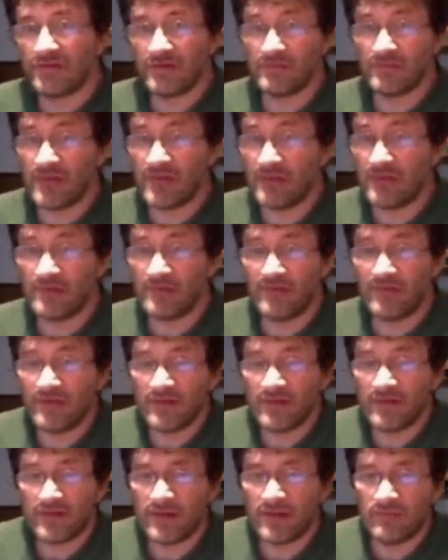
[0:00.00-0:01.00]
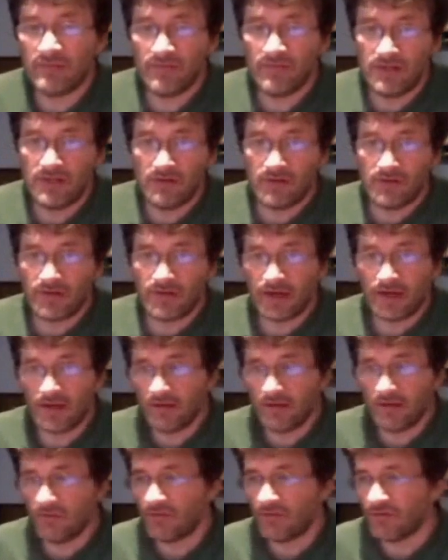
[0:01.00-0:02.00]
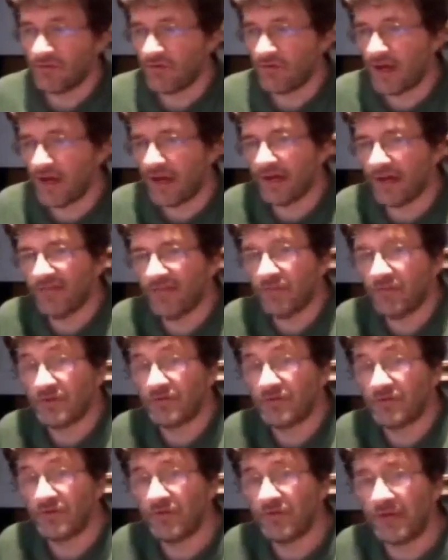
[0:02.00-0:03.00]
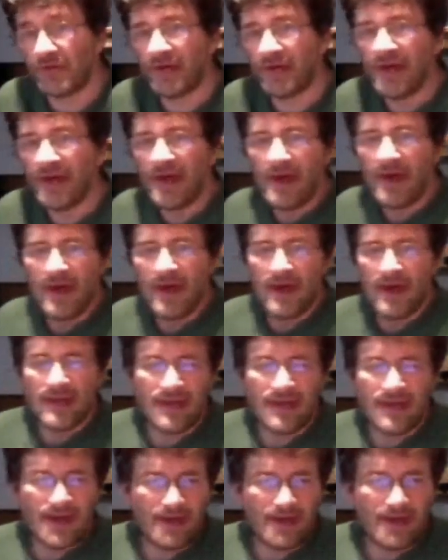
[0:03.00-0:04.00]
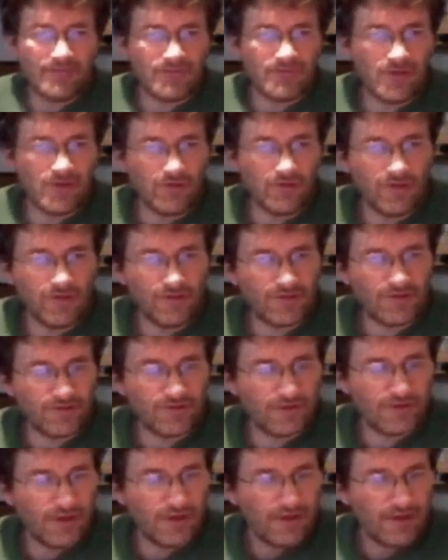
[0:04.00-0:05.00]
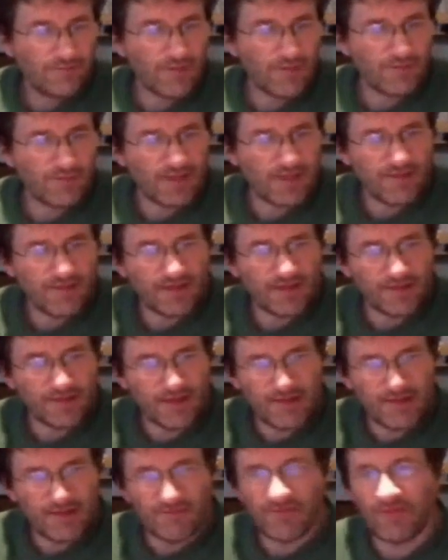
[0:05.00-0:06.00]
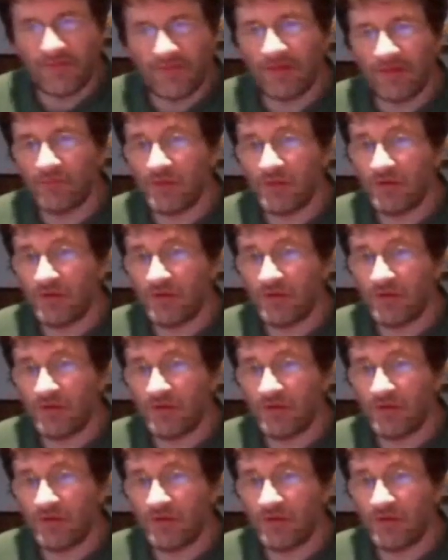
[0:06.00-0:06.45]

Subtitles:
sometimes even in the same video, because they kind of lose track of what they're doing. And I have noticed, but it's kind of a thing